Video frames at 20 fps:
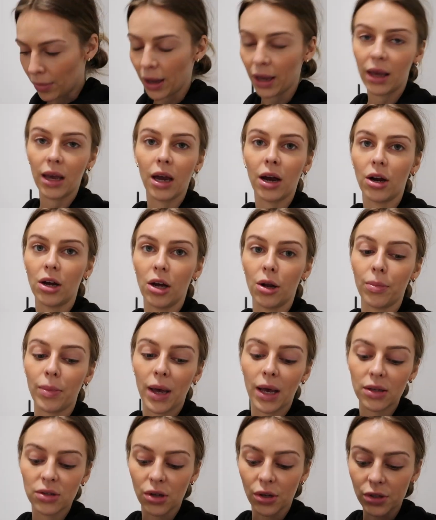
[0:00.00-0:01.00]
My carry-on
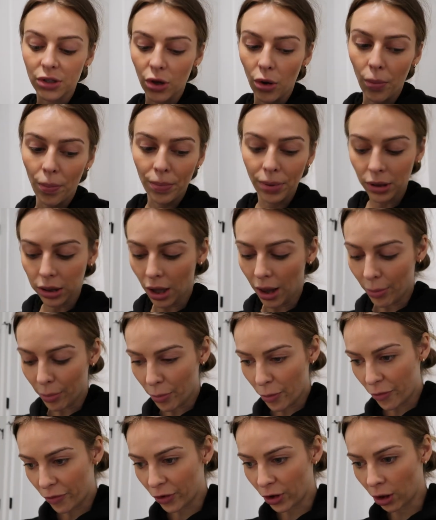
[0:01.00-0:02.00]
bag is also plumb
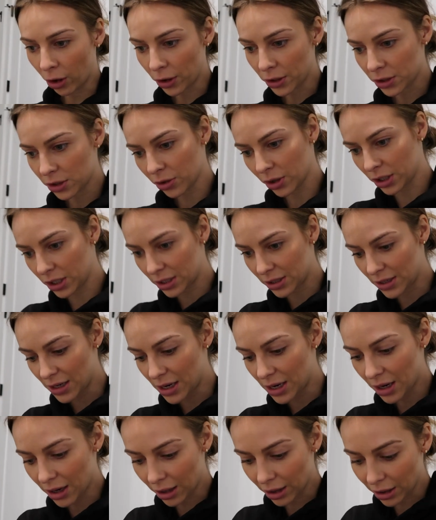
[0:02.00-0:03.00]
full, so I just
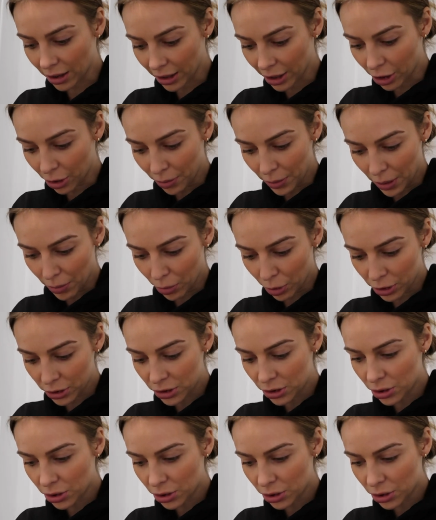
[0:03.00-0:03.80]
needed a little bit more